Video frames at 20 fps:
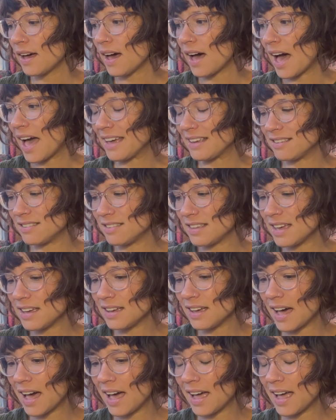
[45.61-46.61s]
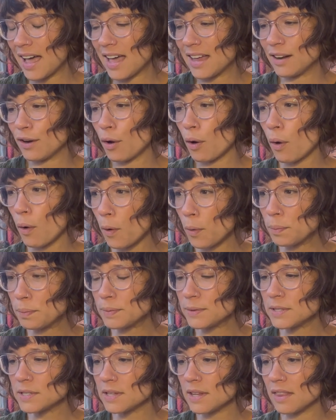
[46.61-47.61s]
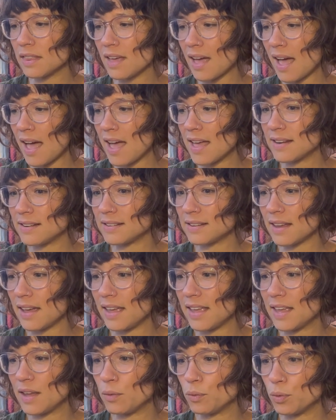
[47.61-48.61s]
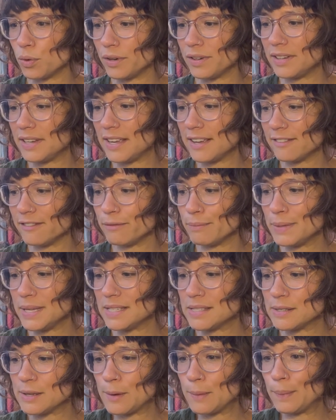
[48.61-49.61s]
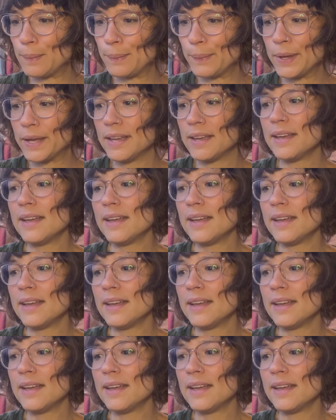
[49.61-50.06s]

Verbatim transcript: I think I had hoped that it would give me some